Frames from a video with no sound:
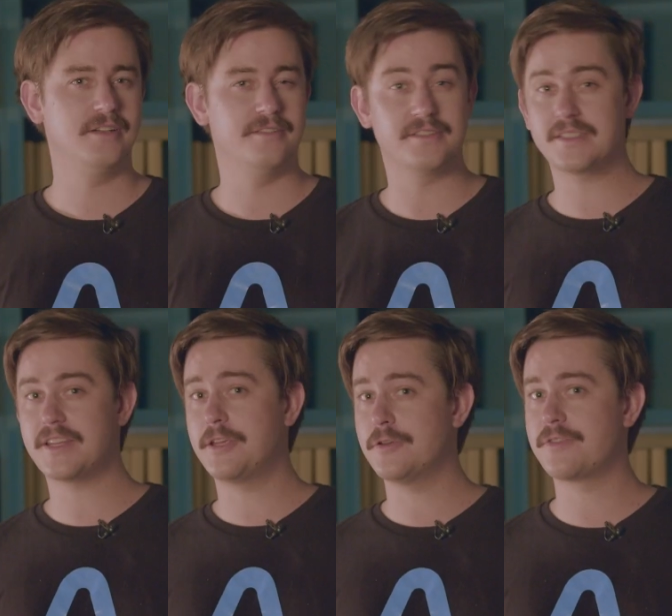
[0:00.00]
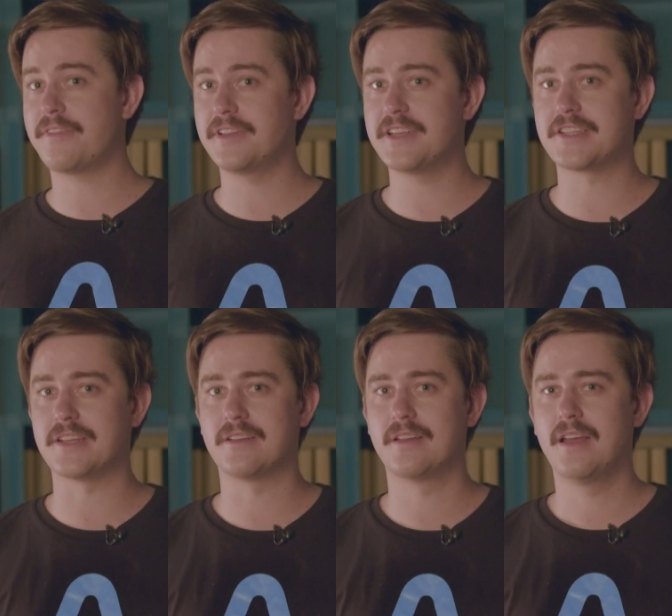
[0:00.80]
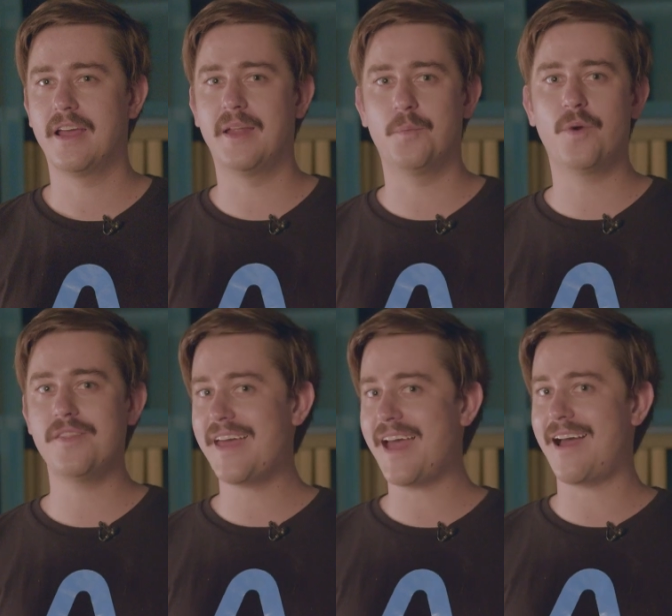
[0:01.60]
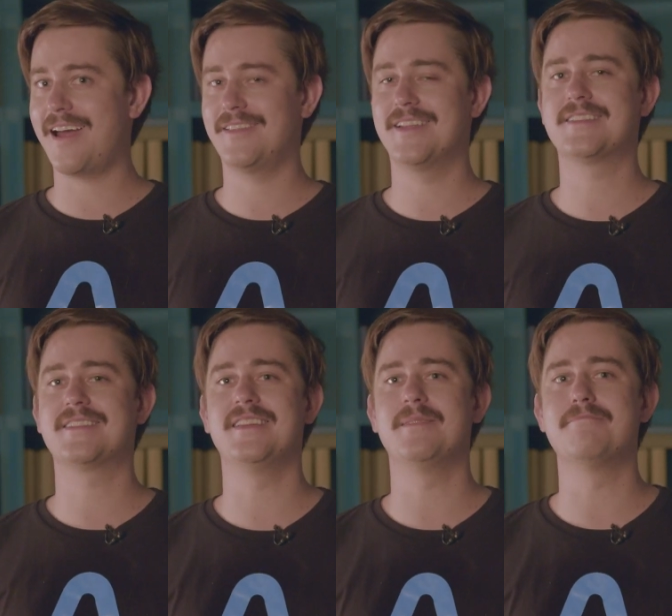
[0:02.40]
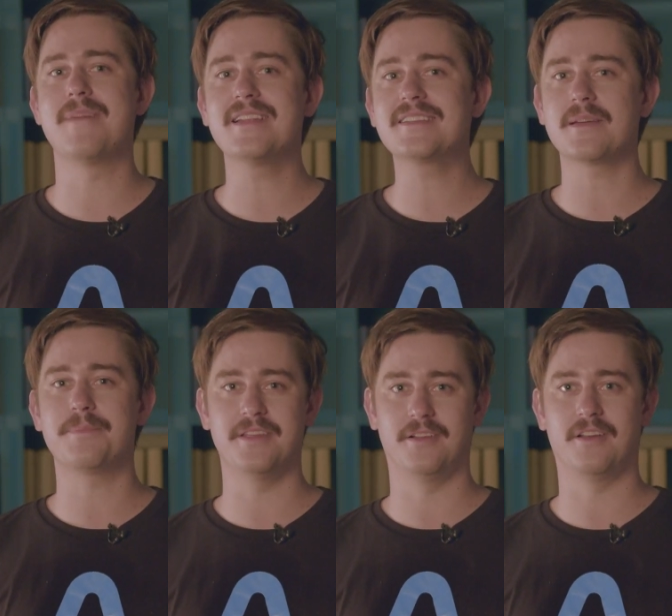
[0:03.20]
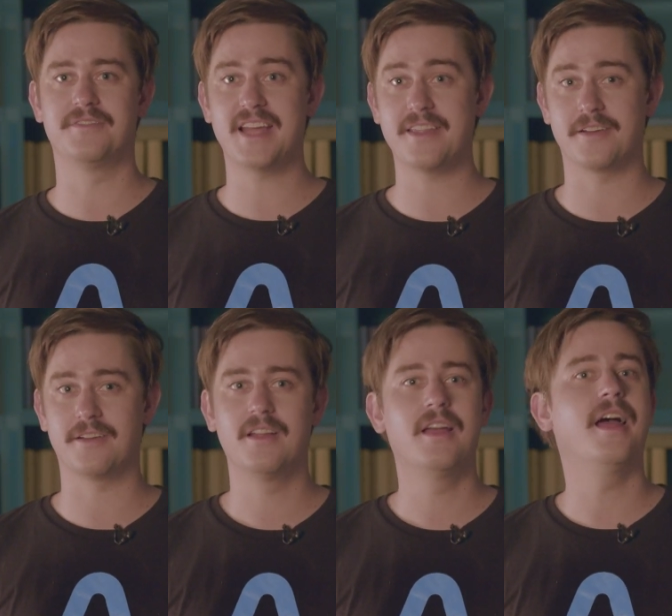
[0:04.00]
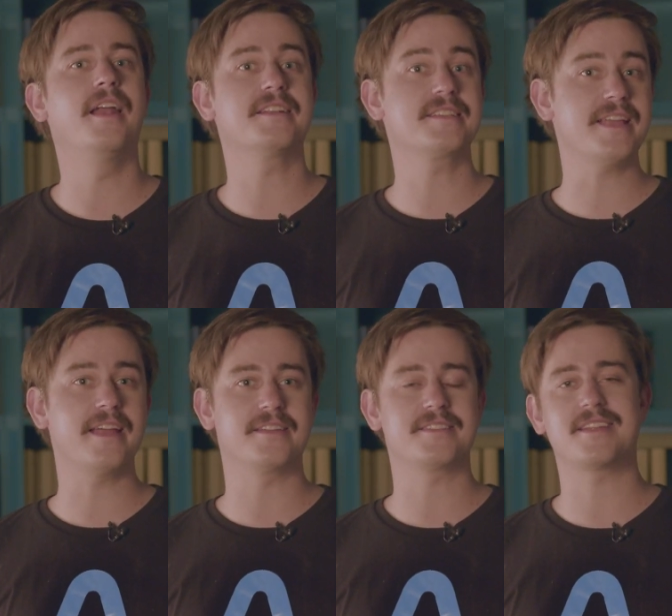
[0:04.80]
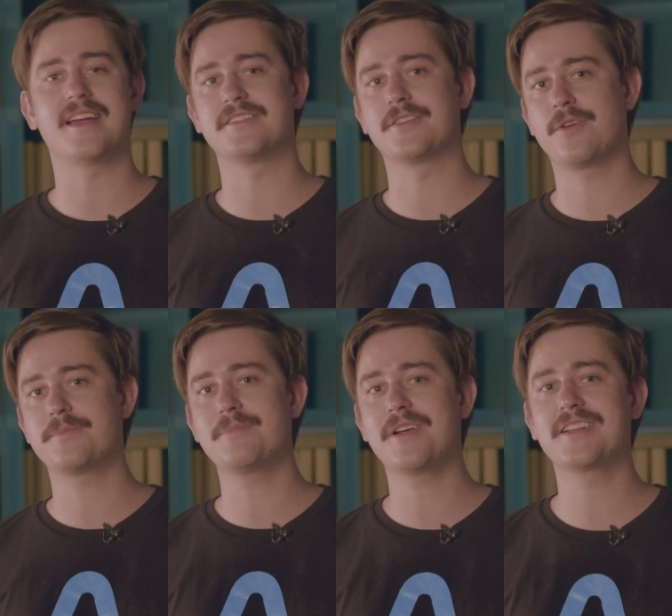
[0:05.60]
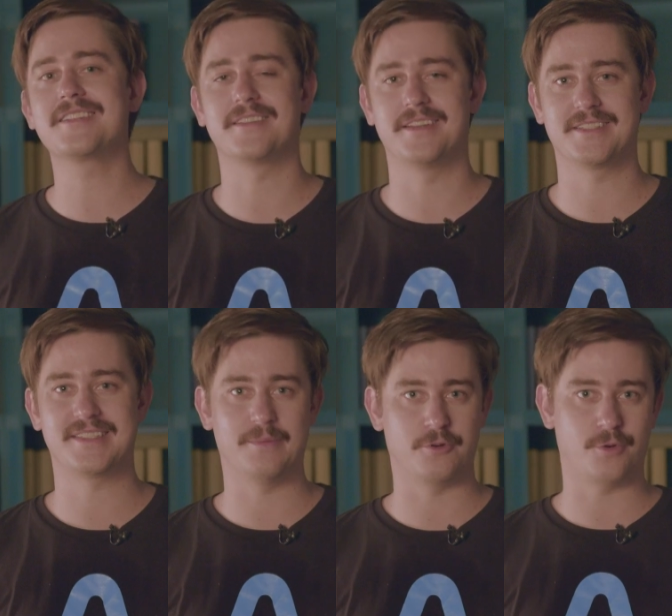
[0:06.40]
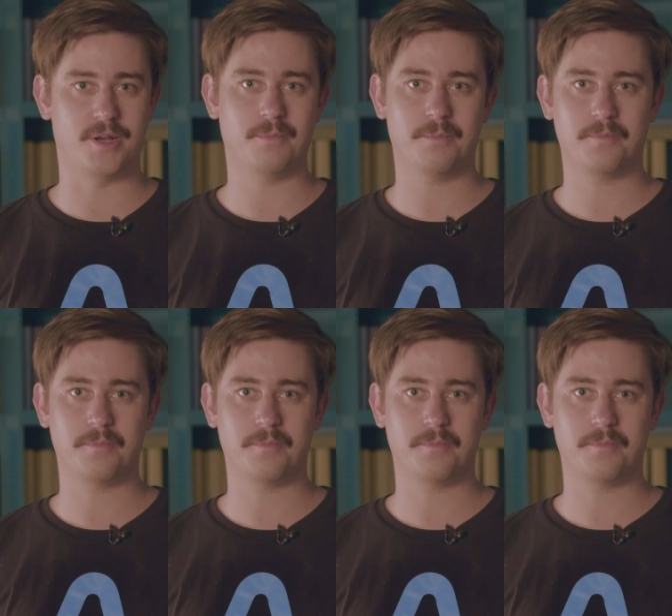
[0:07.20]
This is a huge revelation, and one that highlights the immense appeal of Tether and its status as the crypto market's leading stablecoin.